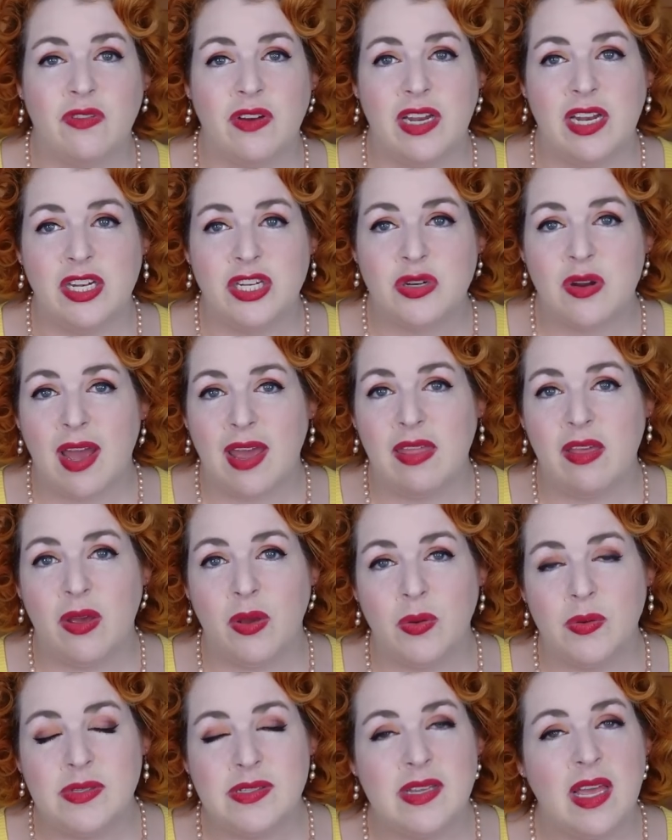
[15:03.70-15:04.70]
free to try
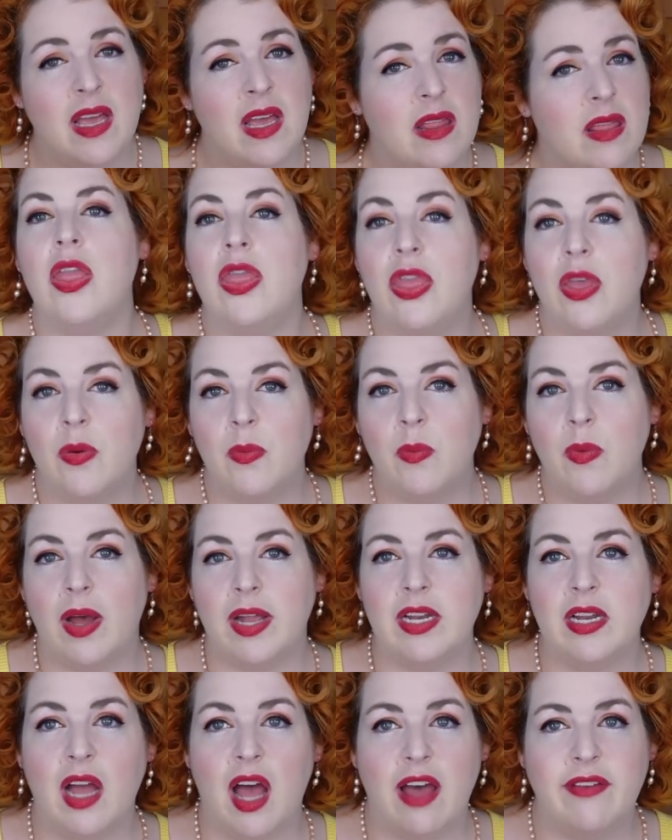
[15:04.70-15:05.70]
those. The
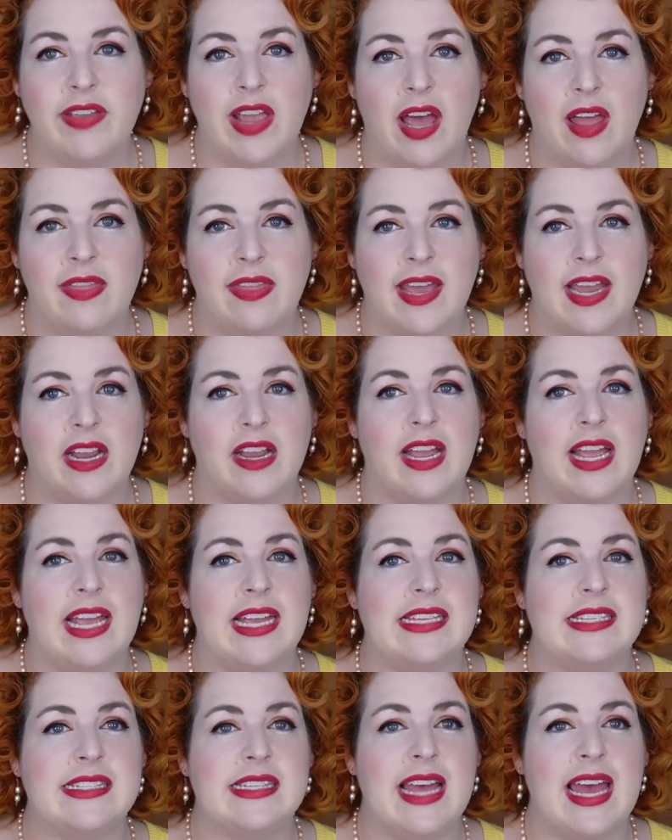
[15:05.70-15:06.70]
one caveat there
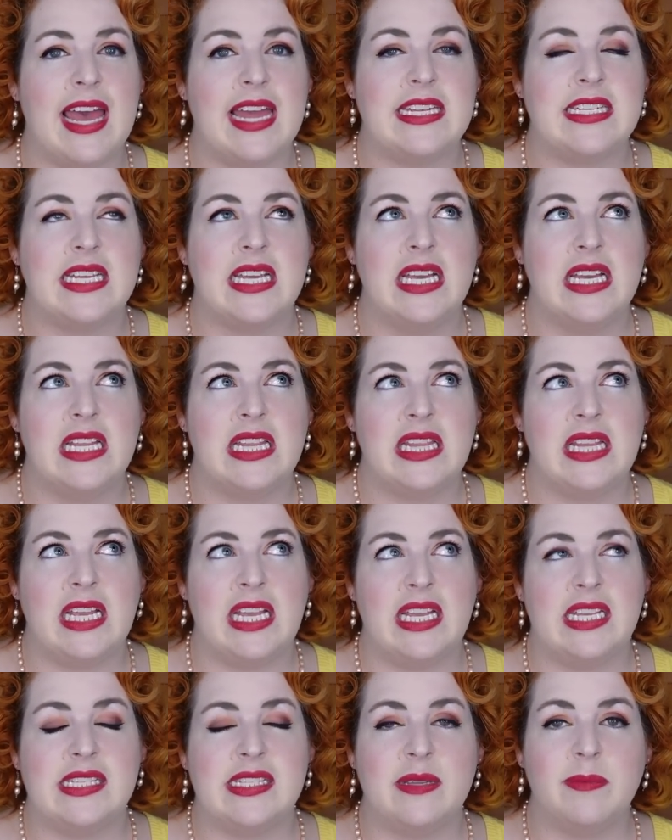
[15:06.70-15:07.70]
is that
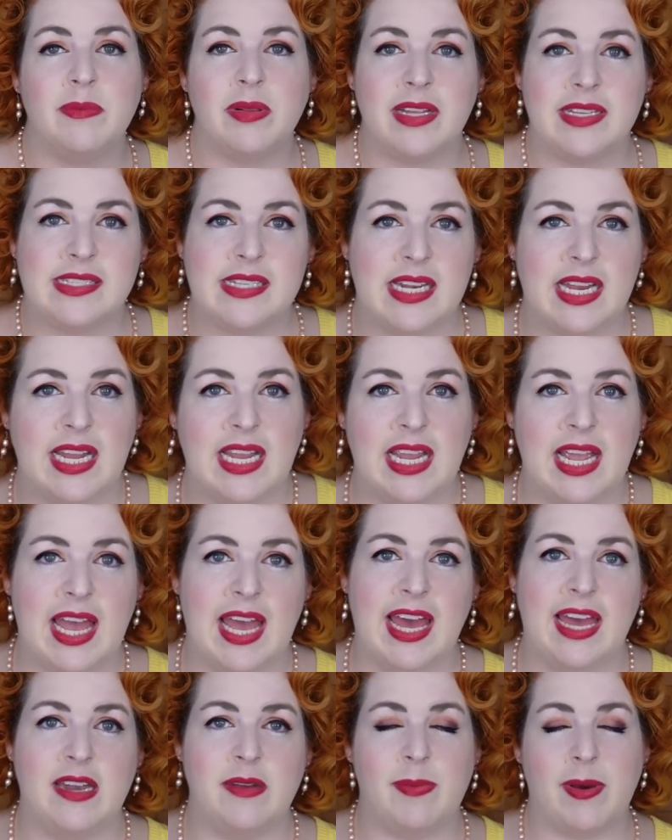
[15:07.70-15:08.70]
the Simplicity
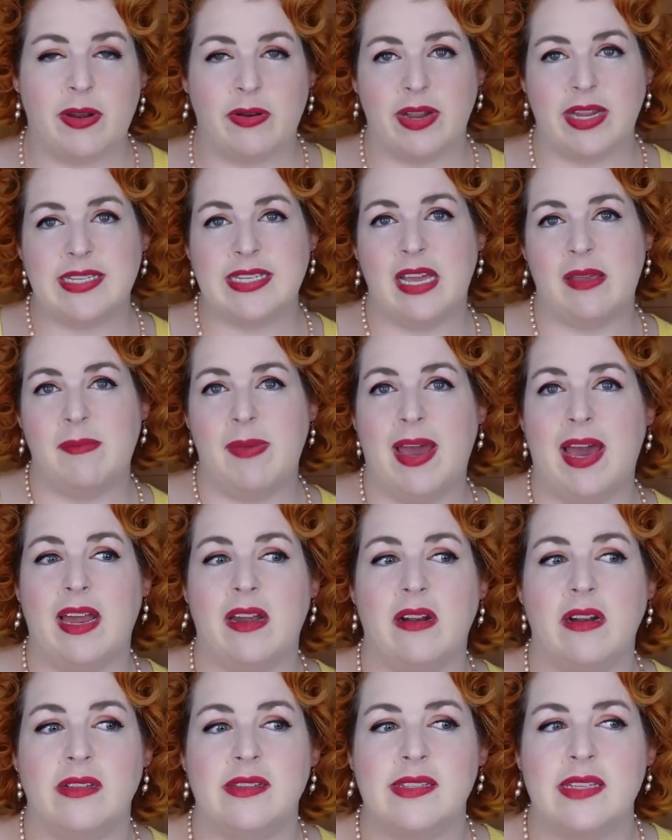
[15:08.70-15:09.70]
and Butterick type
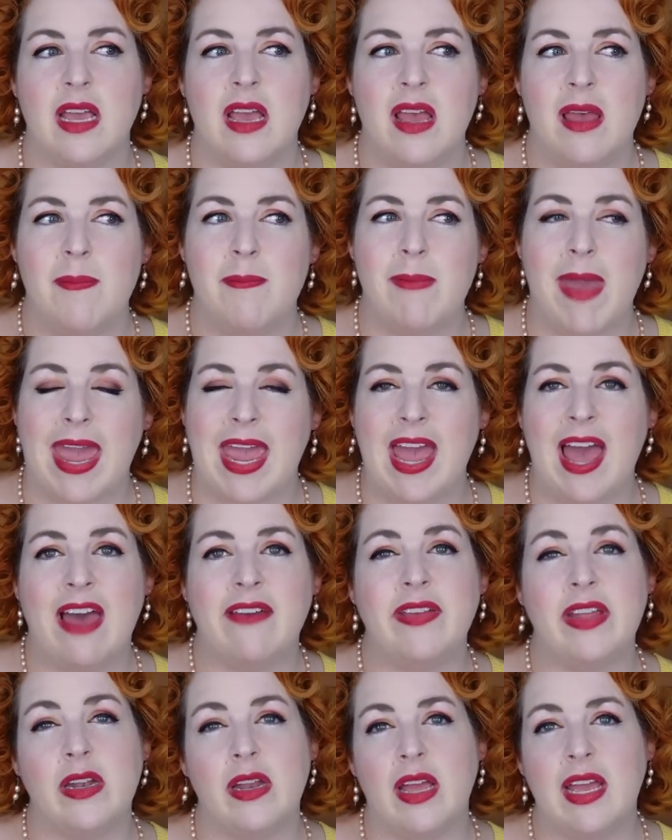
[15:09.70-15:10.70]
patterns may
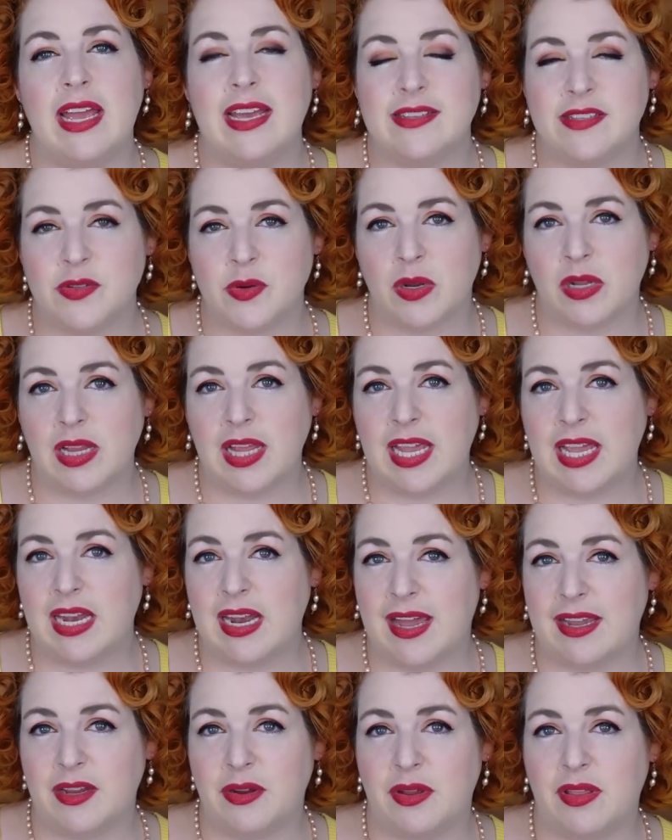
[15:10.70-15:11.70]
have in historically
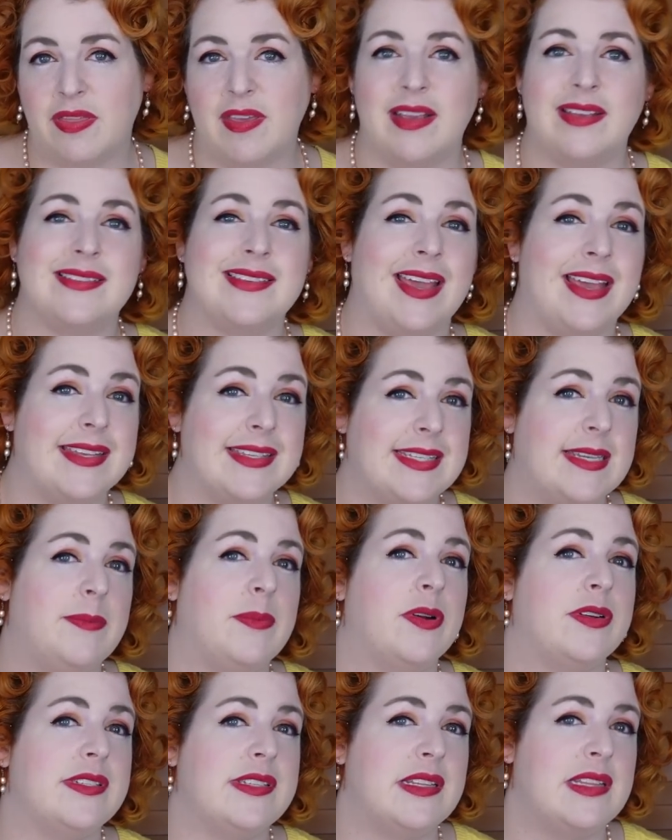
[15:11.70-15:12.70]
inaccurate things like
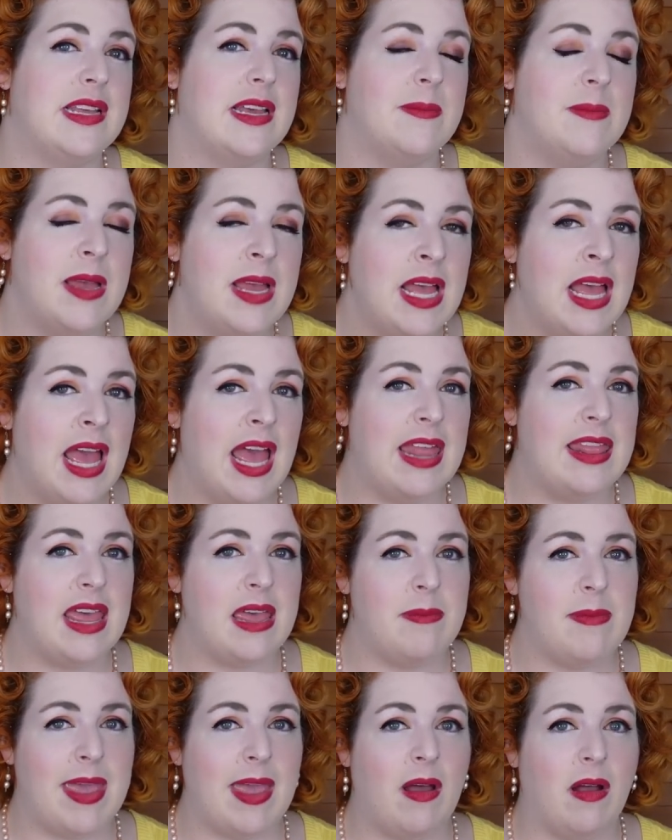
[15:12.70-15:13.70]
zippers in them, and
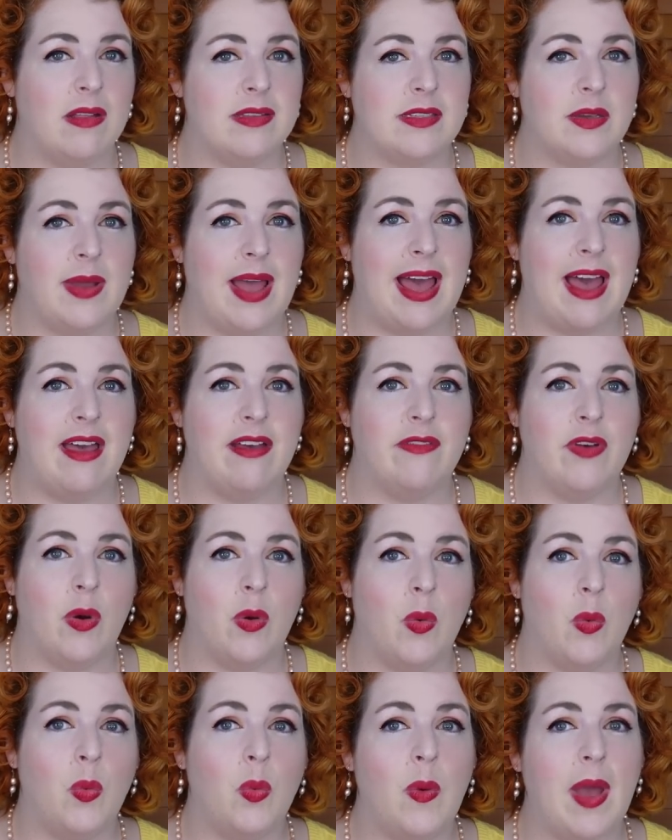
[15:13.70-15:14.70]
they may also
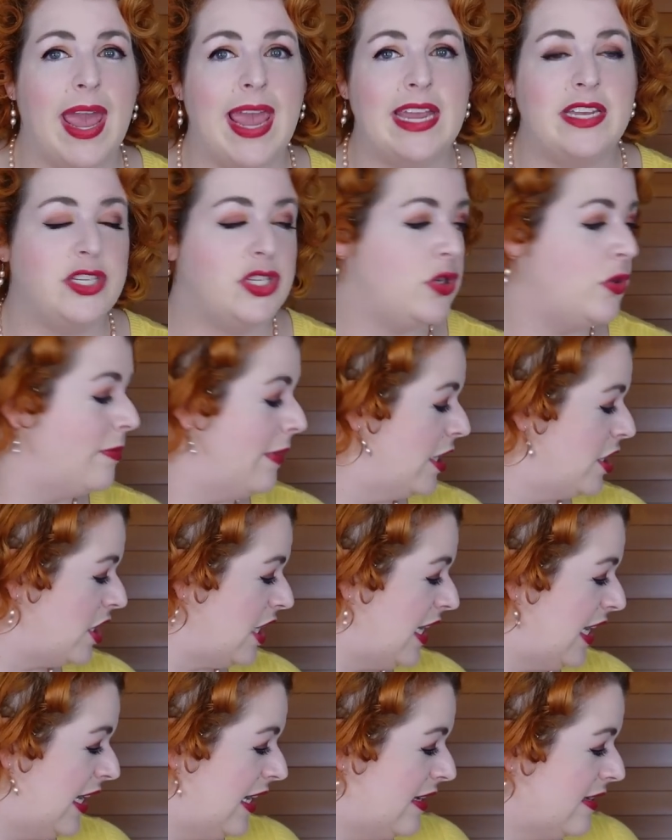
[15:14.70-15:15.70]
have way too
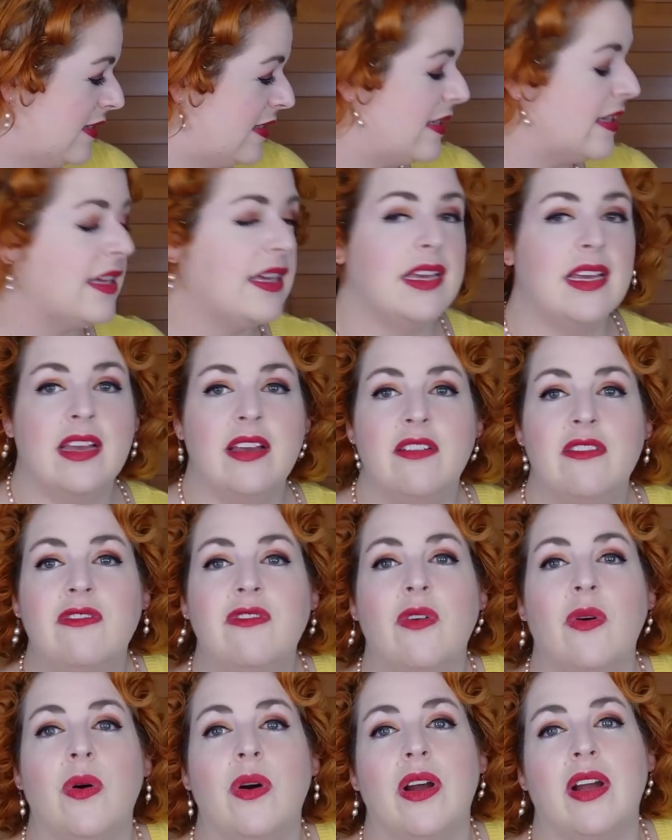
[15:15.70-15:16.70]
much ease
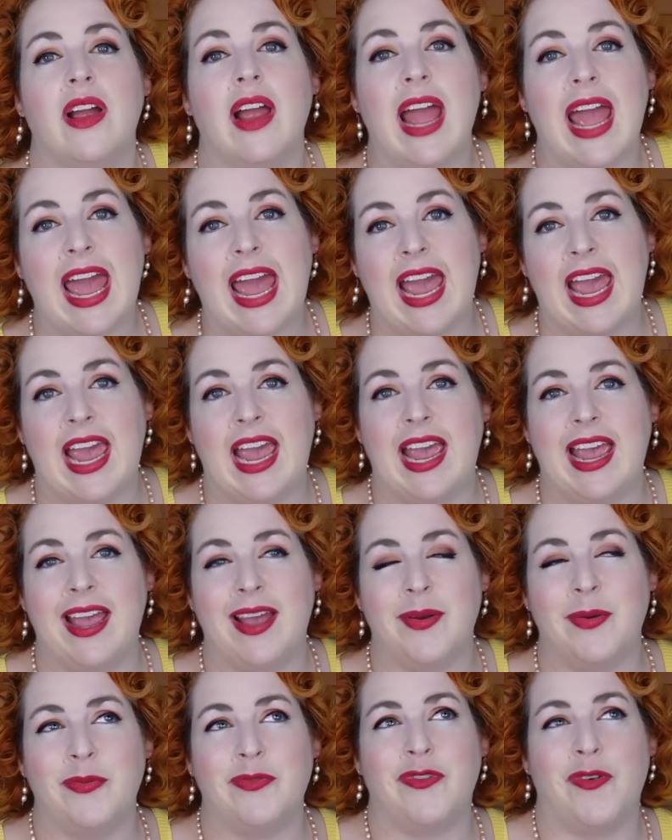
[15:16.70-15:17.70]
for,
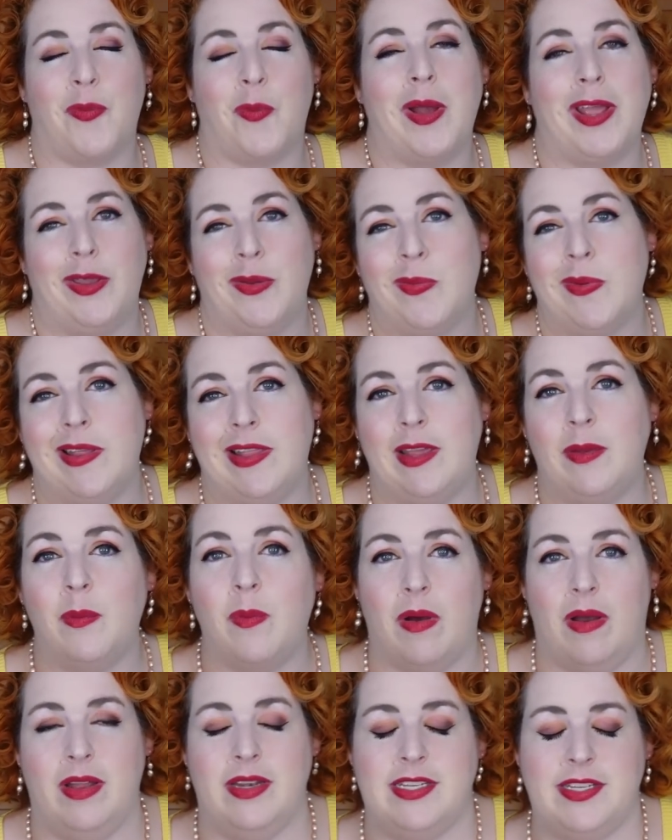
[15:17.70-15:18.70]
a, for what you really
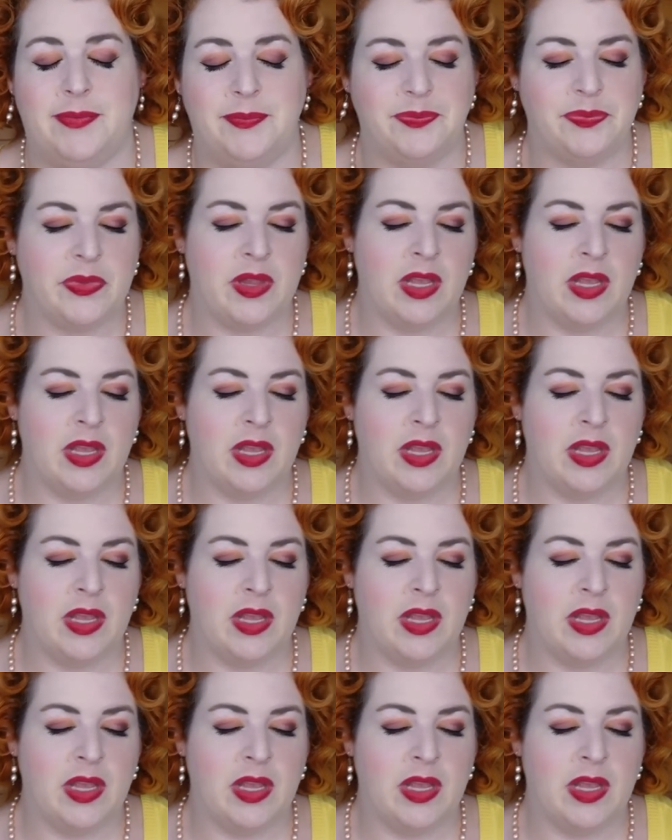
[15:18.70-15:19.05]
want.